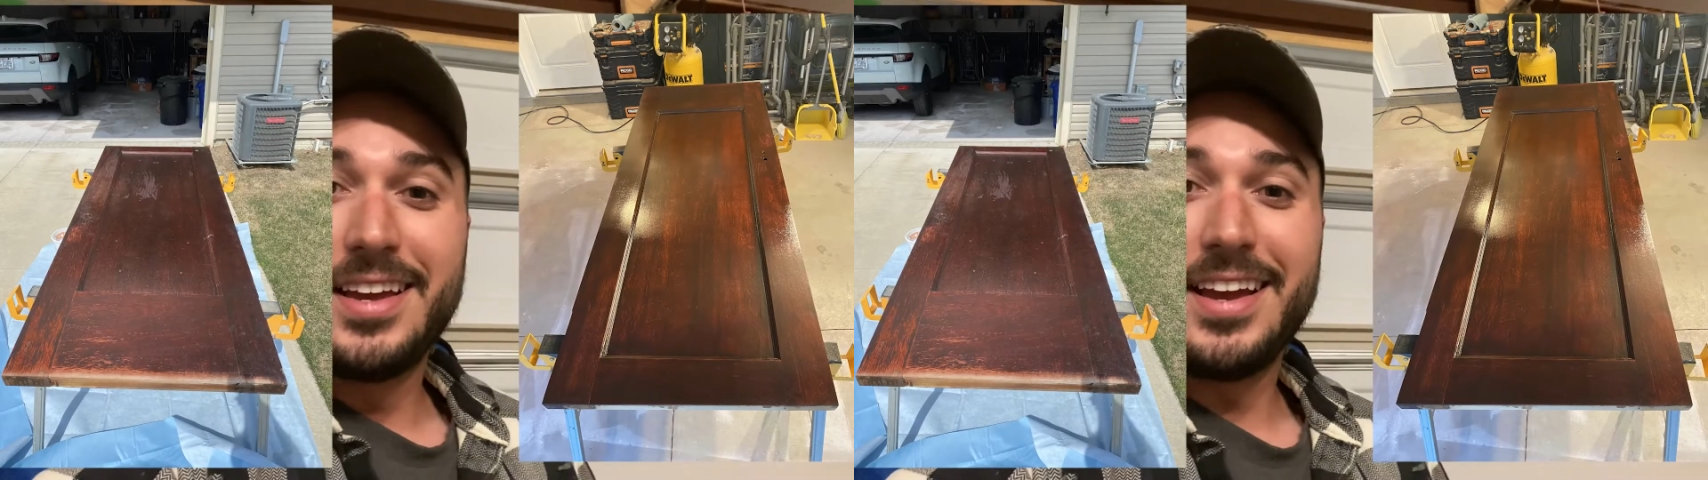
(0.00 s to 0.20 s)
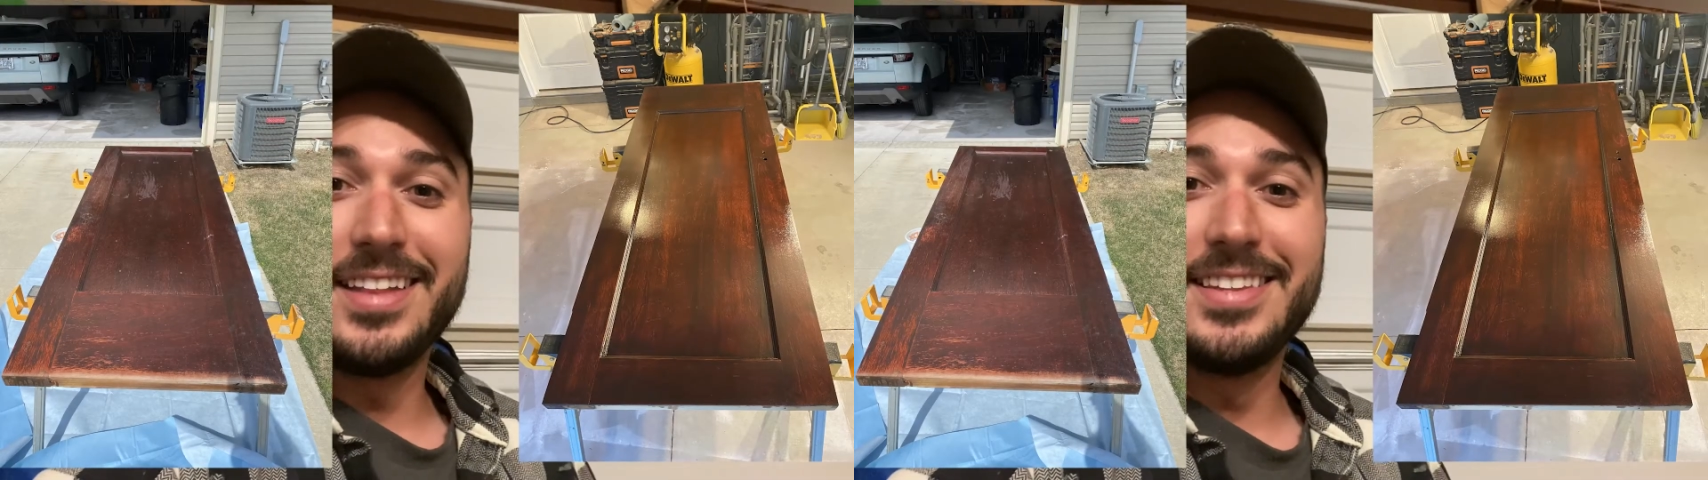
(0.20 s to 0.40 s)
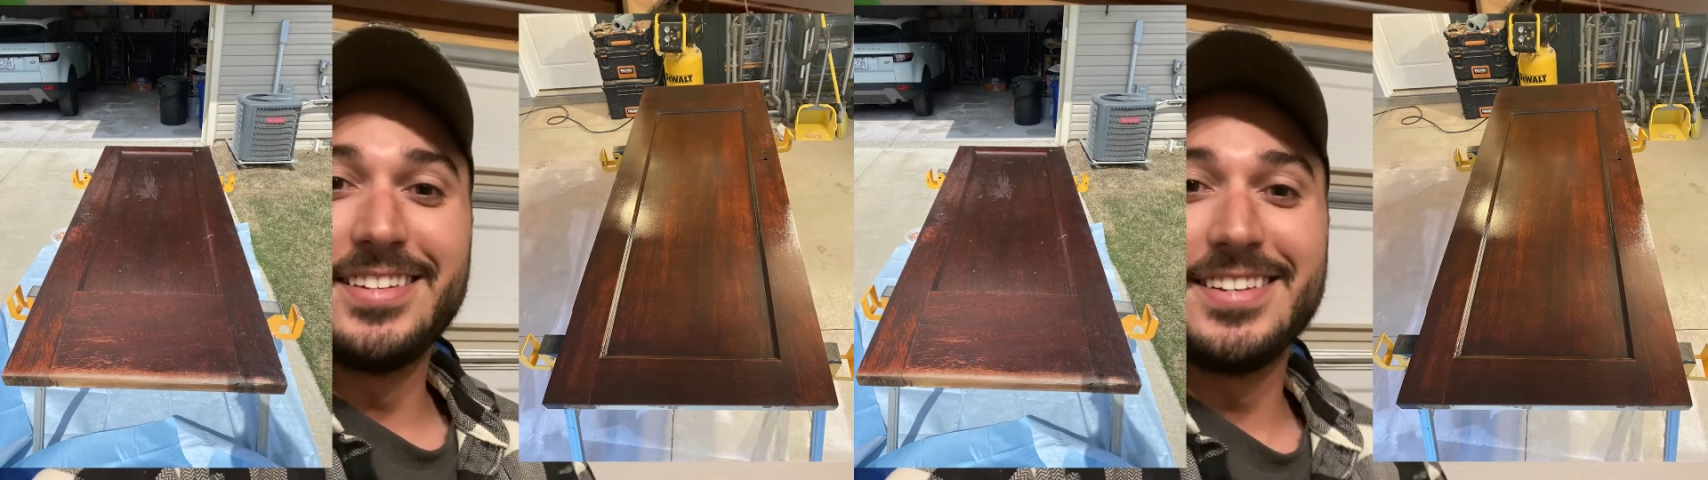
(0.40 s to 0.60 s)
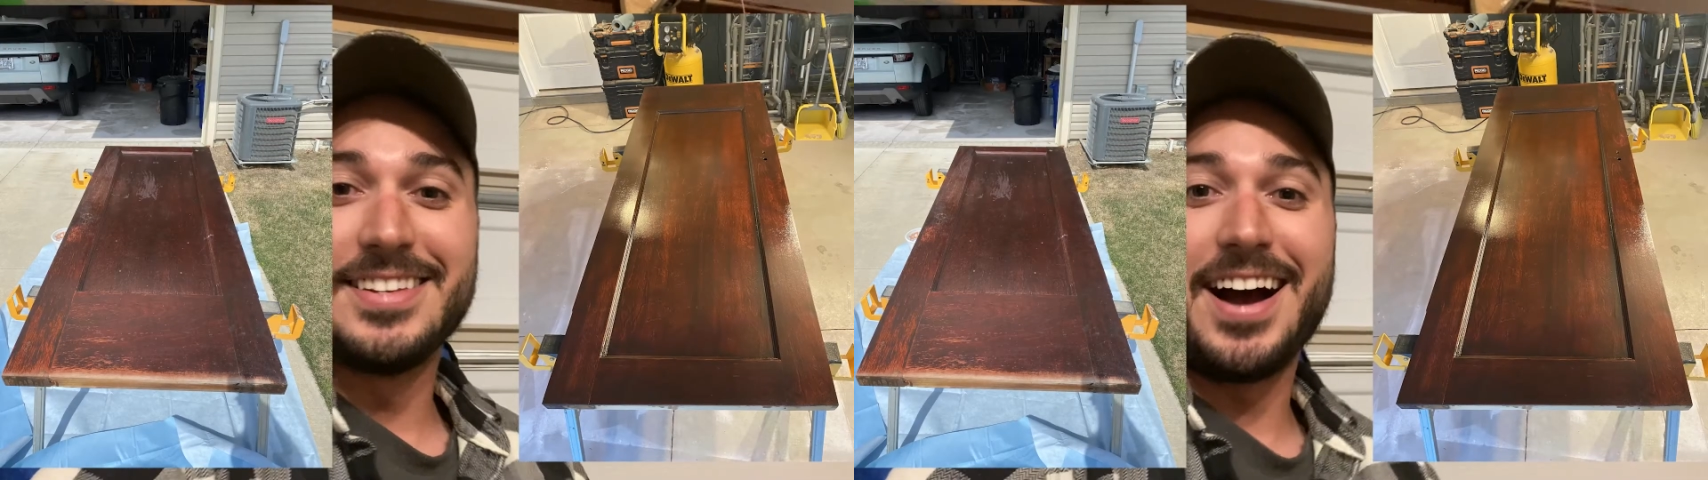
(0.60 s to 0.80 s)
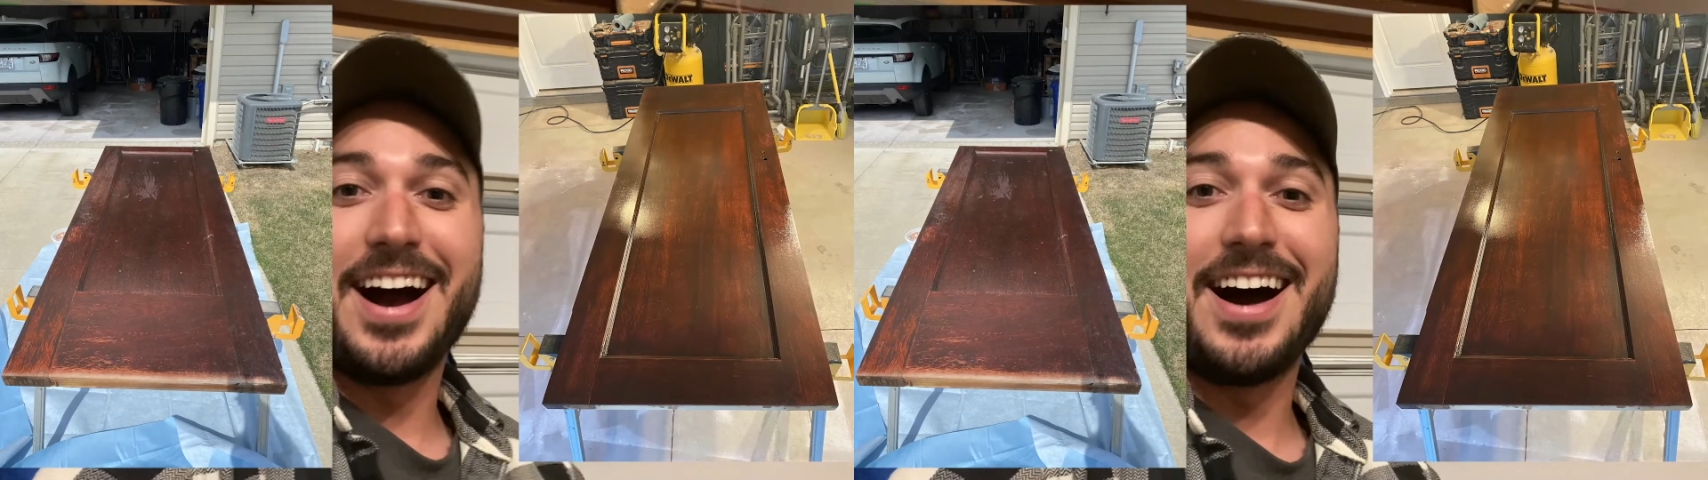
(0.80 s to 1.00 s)
and this is
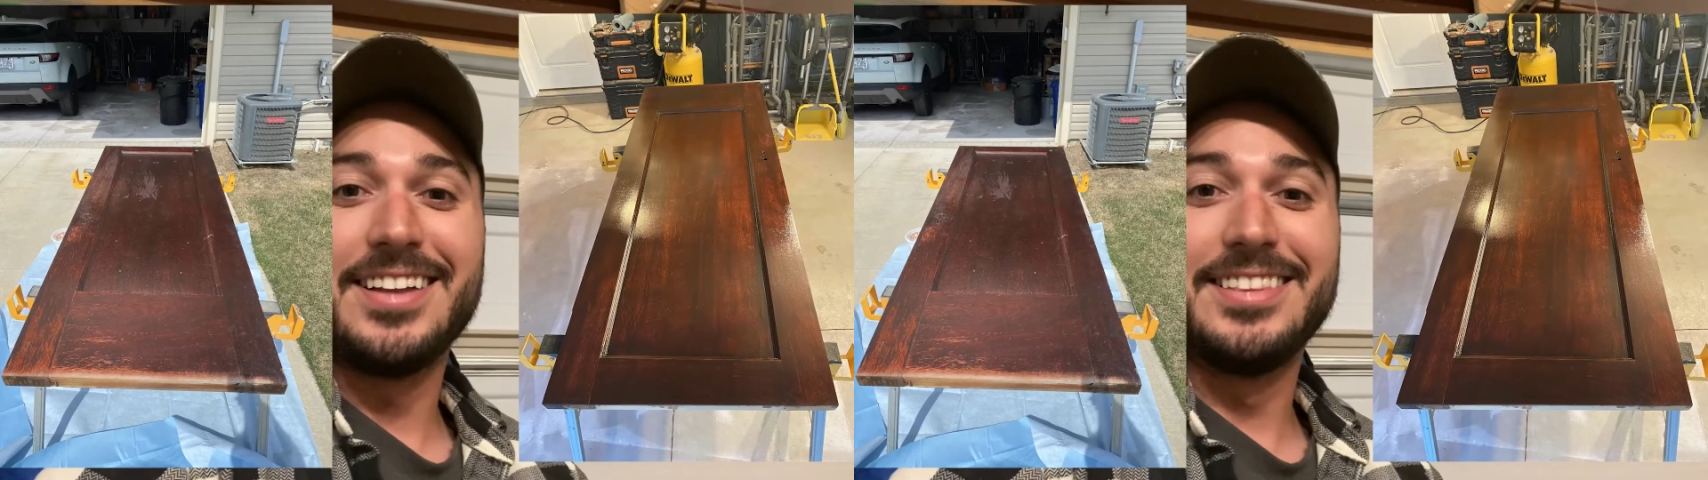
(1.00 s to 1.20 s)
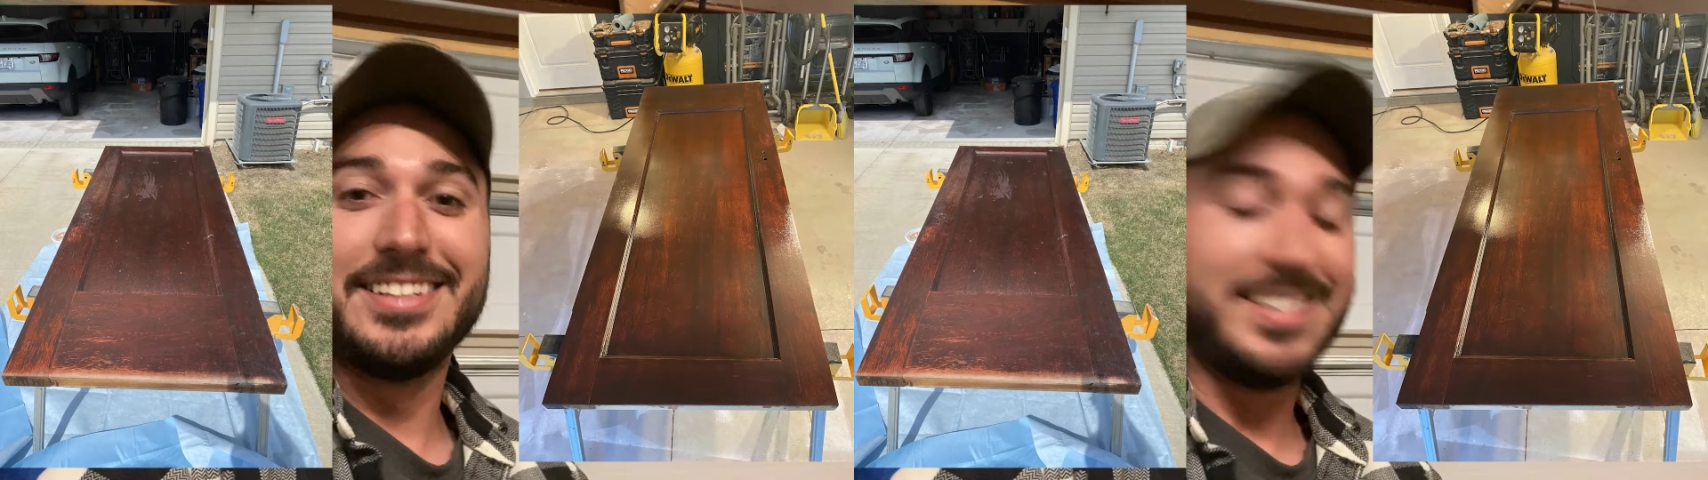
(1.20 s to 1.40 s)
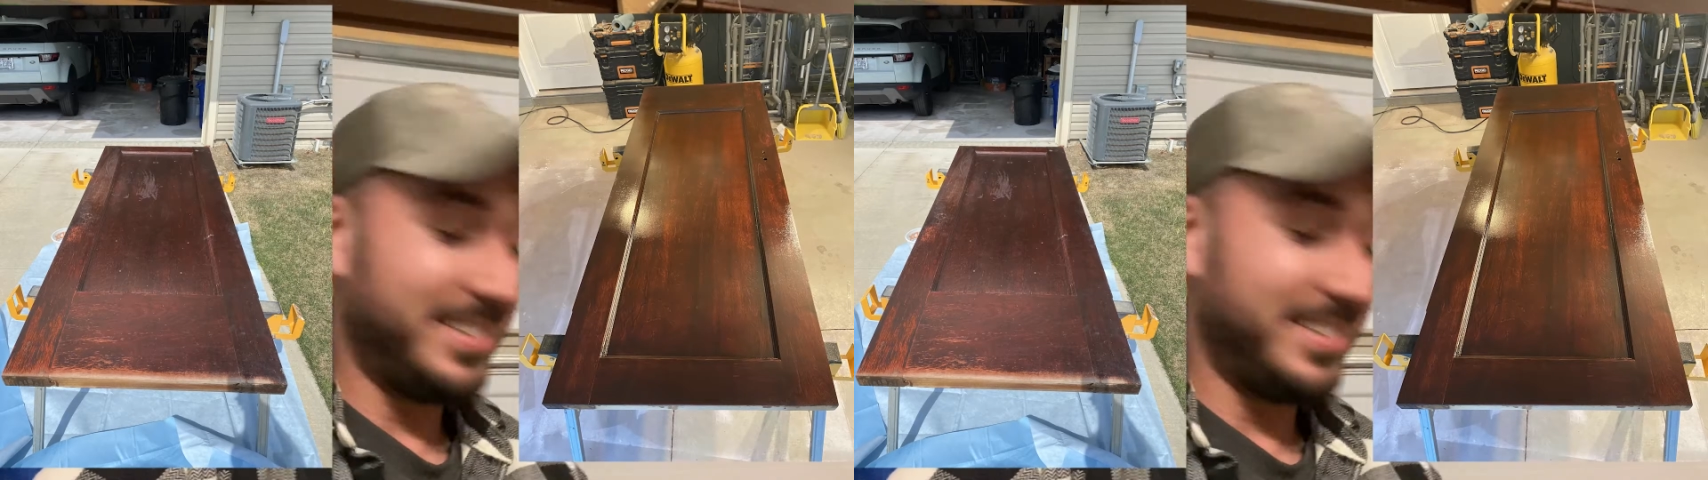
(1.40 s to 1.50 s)
oddly